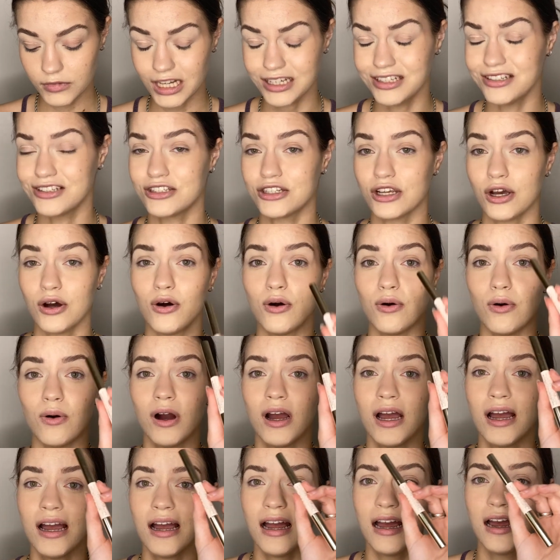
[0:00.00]
So
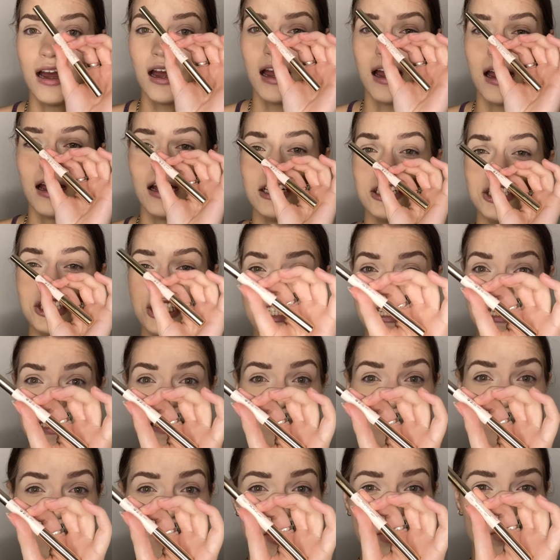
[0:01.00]

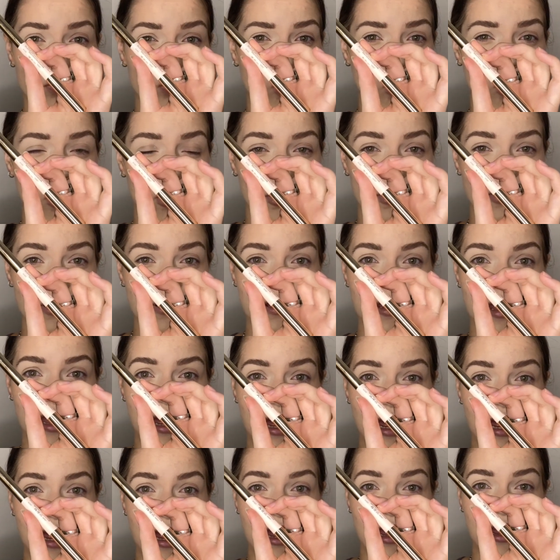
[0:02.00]
just be warned
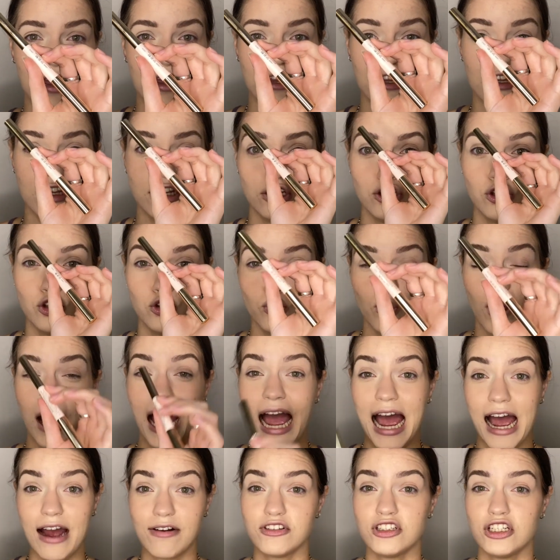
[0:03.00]
that you
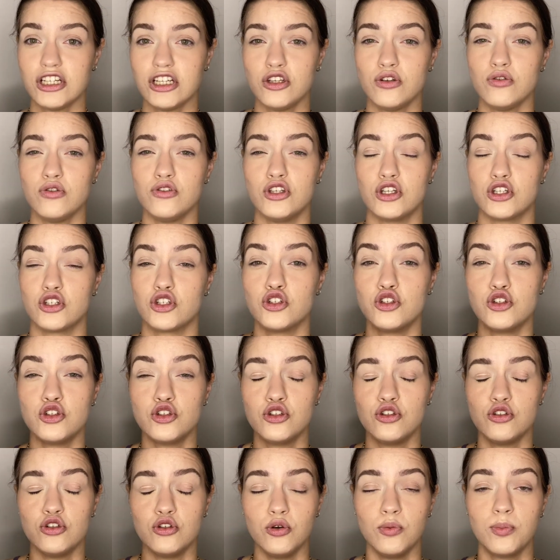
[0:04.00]
have to use a
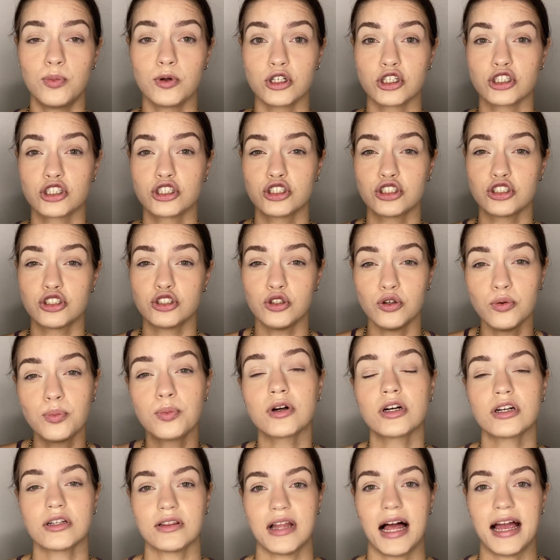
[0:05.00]

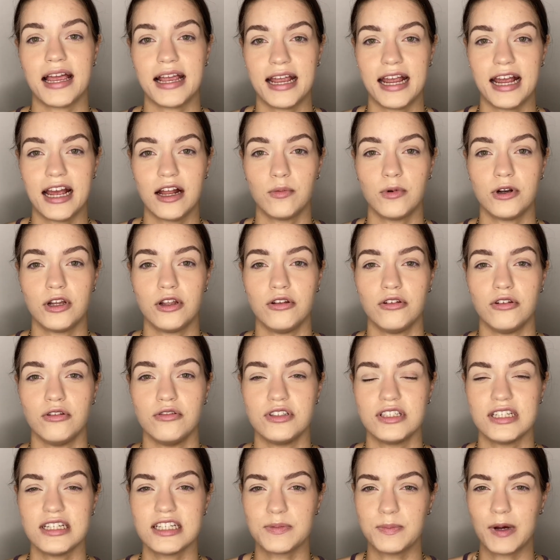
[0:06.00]
super light hand when you
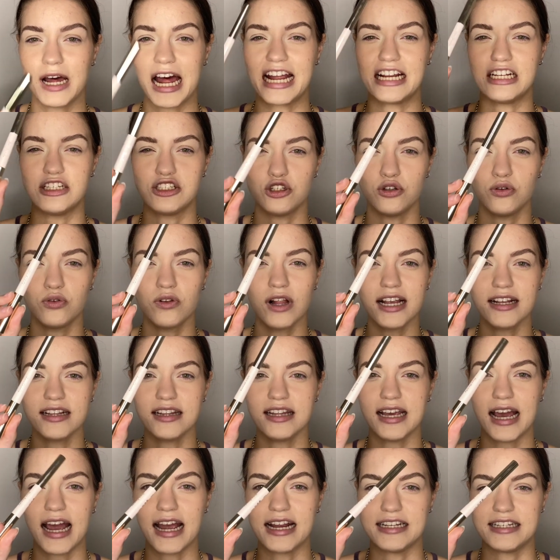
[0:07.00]
use this. But I do like
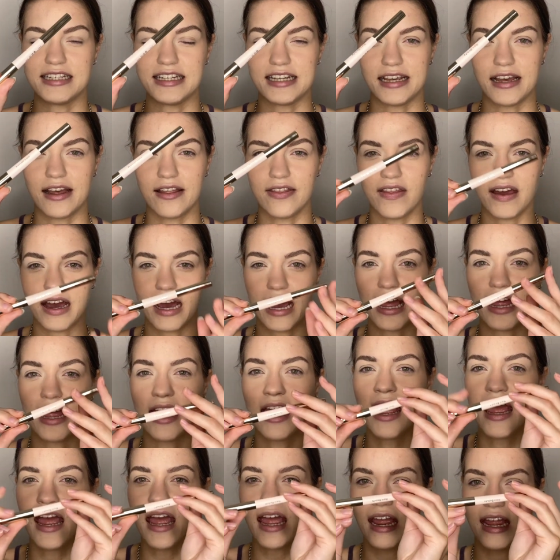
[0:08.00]
the idea that
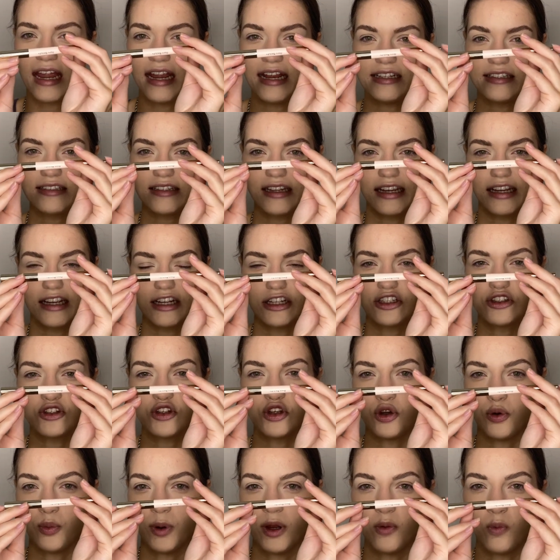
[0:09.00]
it's like a
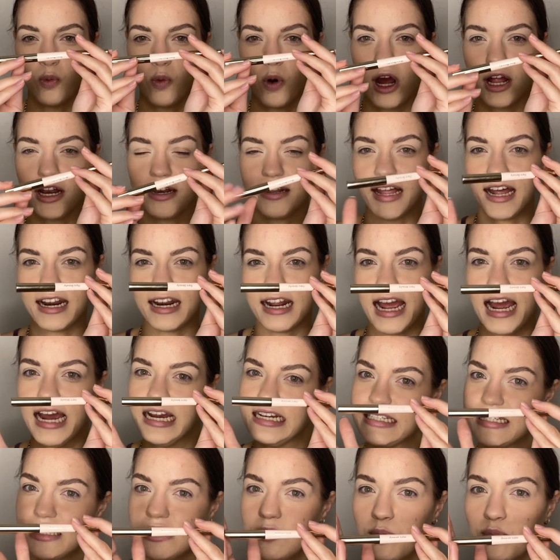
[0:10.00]
2-in-1, that it
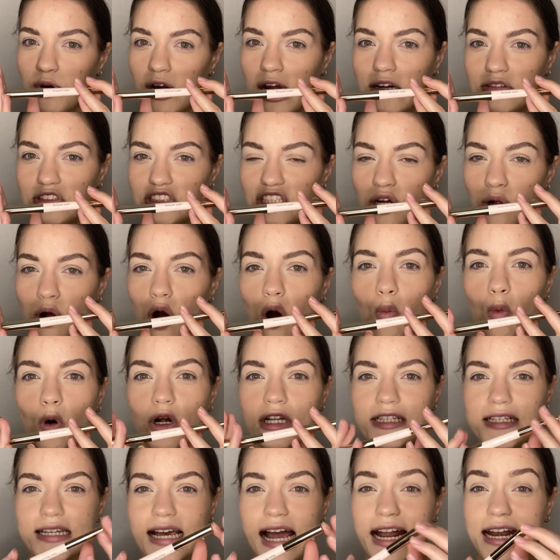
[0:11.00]
has the brow gel on
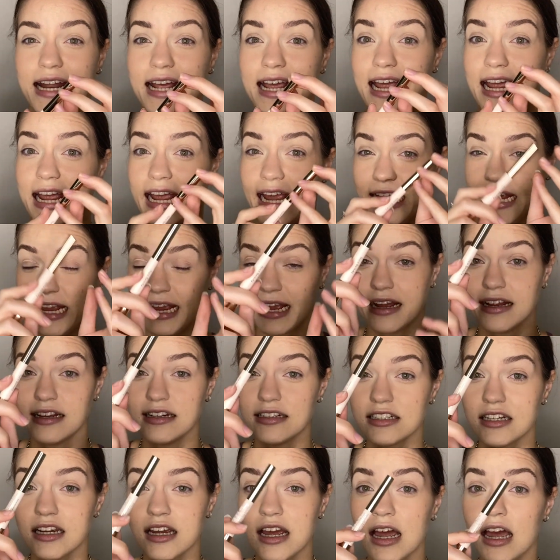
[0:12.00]
one side
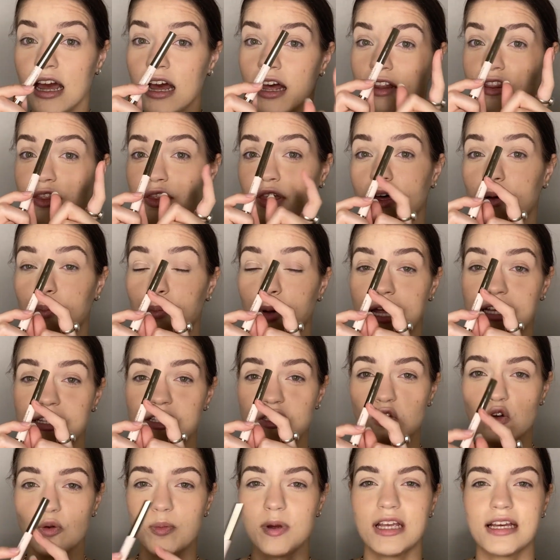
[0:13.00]
and the
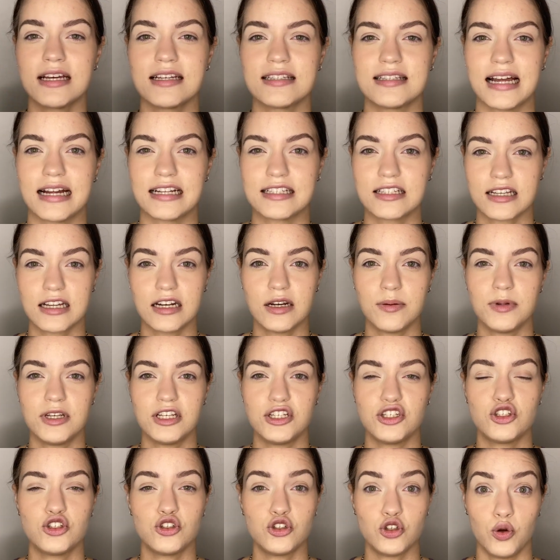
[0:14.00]
pencil, because that's going to be
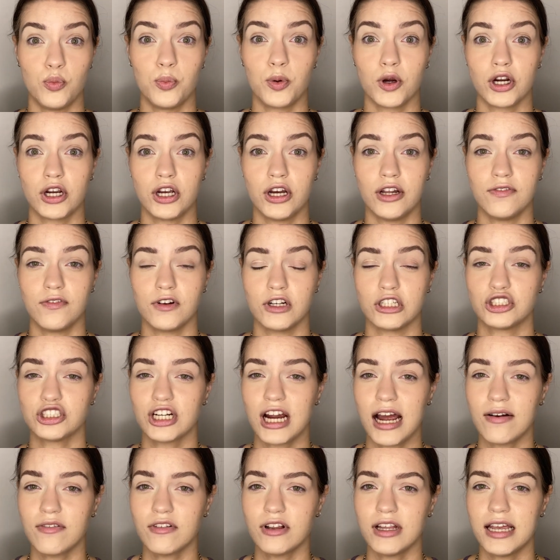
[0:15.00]
super good for
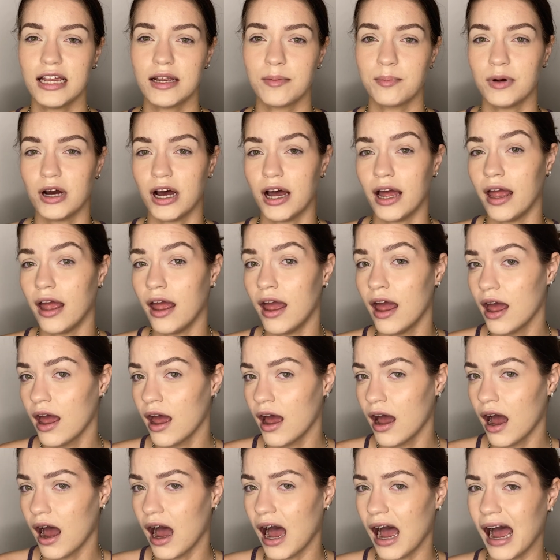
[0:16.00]
traveling. But
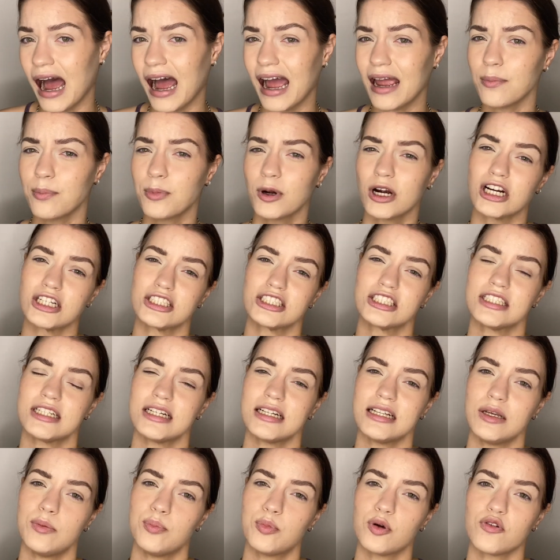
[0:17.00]
I
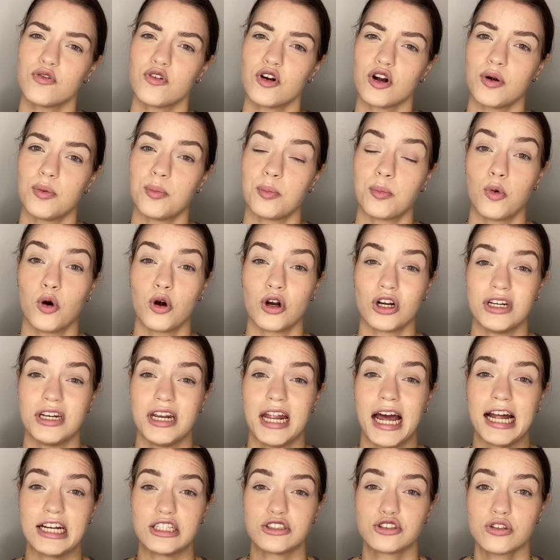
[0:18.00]
personally prefer more
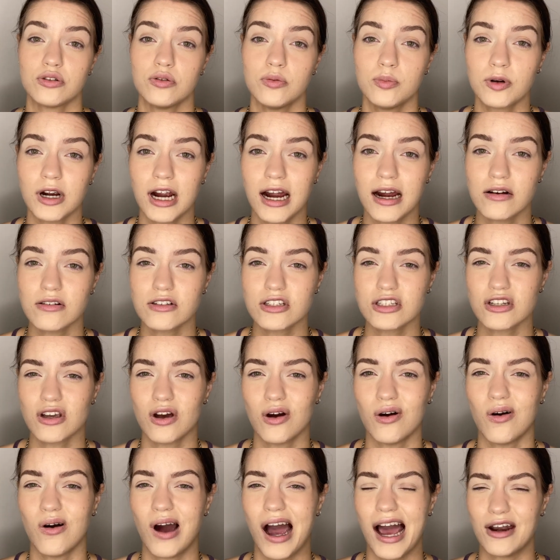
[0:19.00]
natural brows,
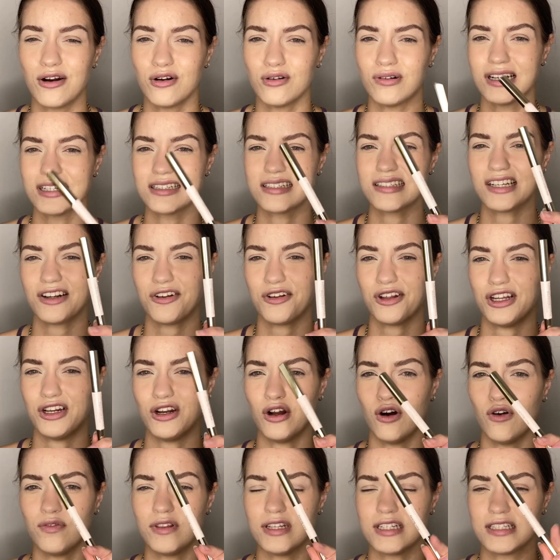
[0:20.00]
so I don't necessarily
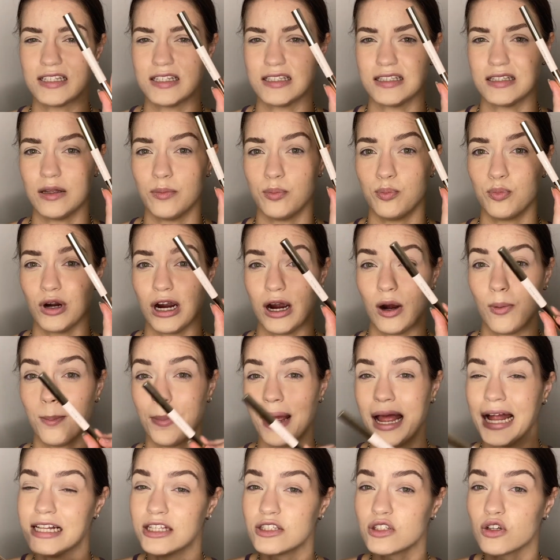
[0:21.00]
know if this is the brow
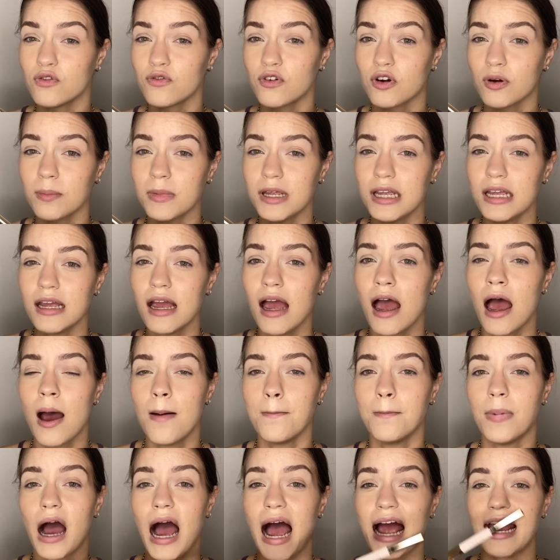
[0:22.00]
pencil for me,
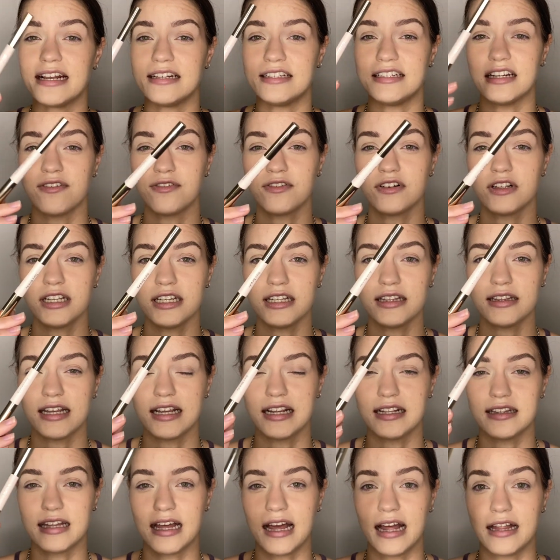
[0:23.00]
but I definitely
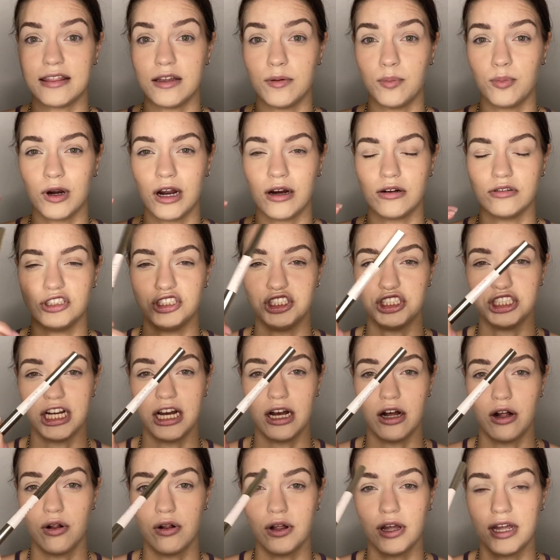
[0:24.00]
think that the brow
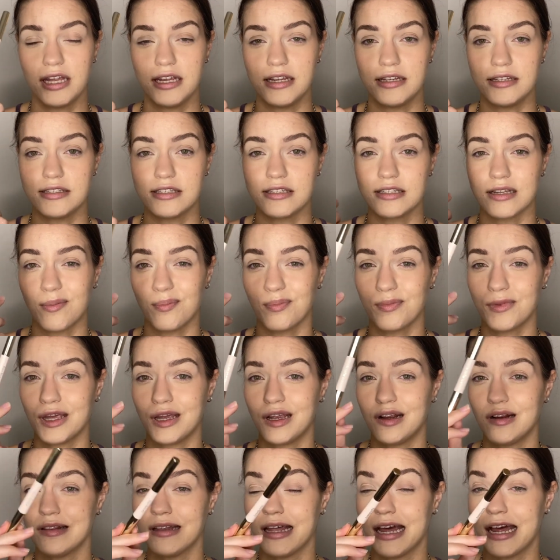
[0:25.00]
gel is
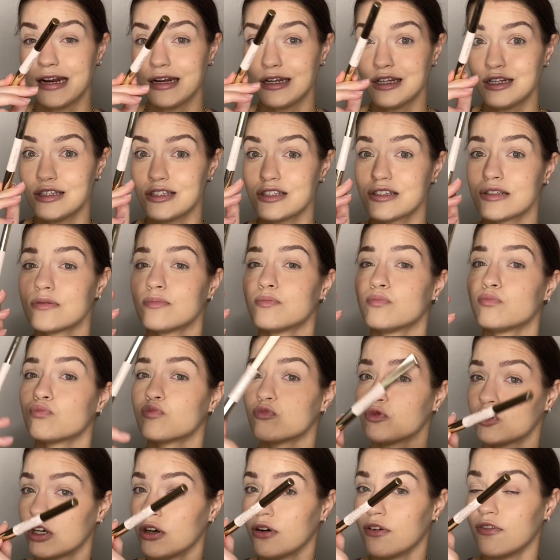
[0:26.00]
something that is
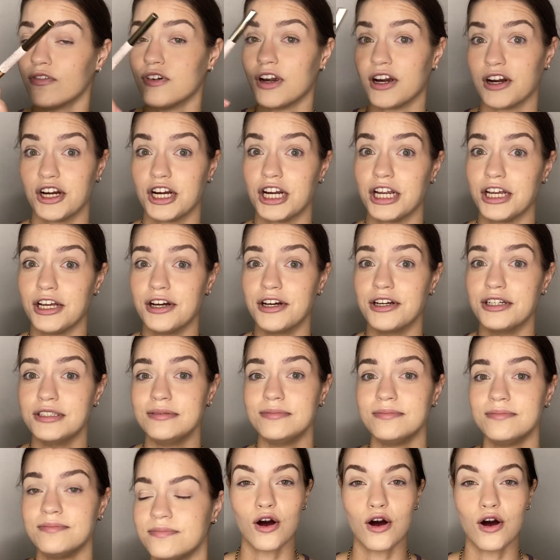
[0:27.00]
very good.